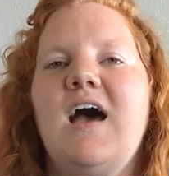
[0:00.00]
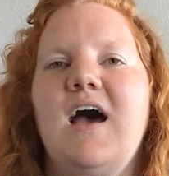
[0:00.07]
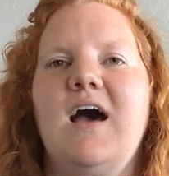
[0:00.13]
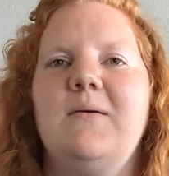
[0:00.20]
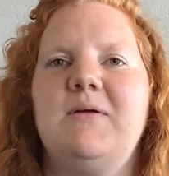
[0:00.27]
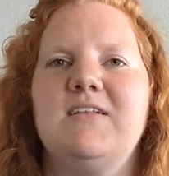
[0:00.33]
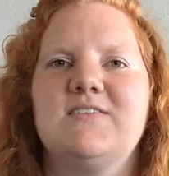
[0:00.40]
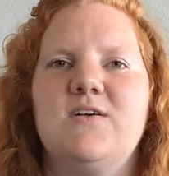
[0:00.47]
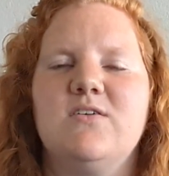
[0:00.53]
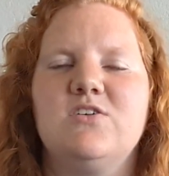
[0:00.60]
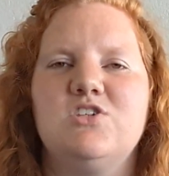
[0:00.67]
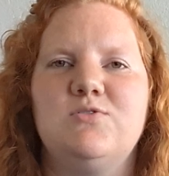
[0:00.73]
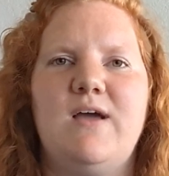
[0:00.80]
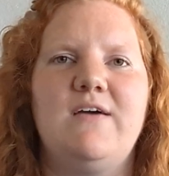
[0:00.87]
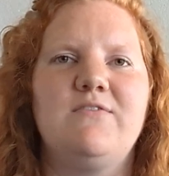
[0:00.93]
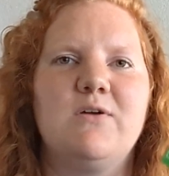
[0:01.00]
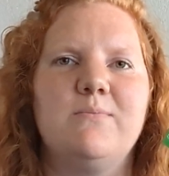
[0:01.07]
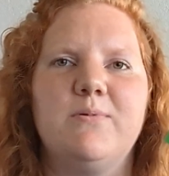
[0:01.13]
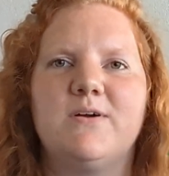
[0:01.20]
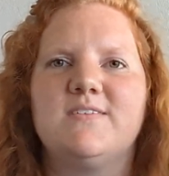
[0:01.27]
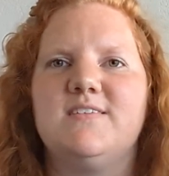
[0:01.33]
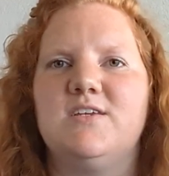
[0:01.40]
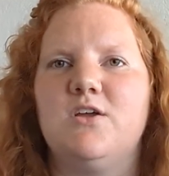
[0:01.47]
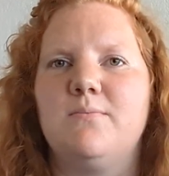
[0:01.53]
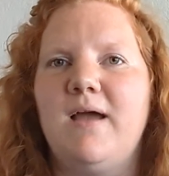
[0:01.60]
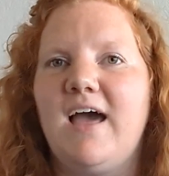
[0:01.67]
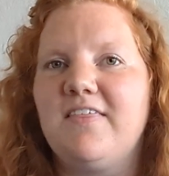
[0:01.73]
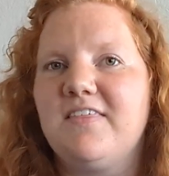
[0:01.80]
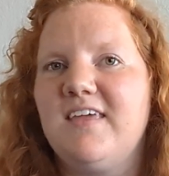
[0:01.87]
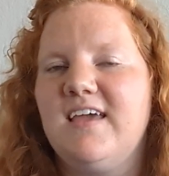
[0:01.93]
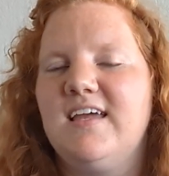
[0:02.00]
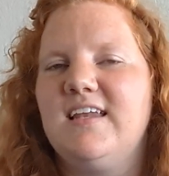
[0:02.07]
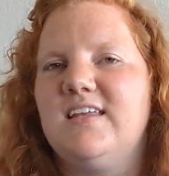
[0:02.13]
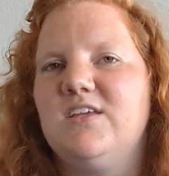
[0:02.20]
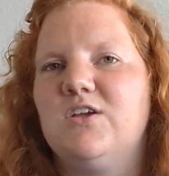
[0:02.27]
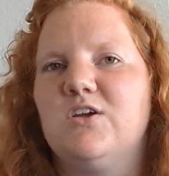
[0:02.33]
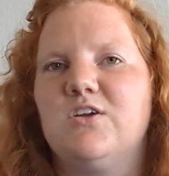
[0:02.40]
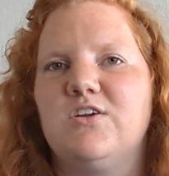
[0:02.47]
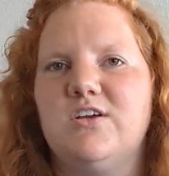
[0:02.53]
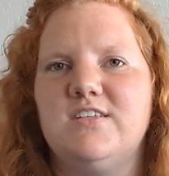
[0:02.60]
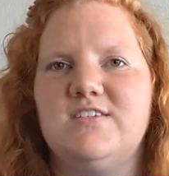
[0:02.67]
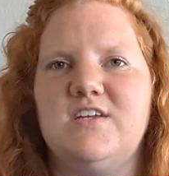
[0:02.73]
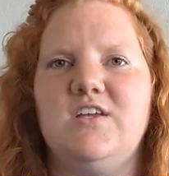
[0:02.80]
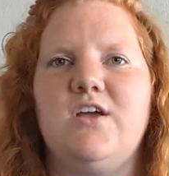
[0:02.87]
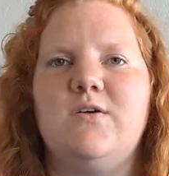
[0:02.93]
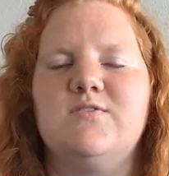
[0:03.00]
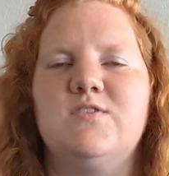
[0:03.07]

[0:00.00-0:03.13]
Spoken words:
And as long as you have your books and your math kit, you're good to go.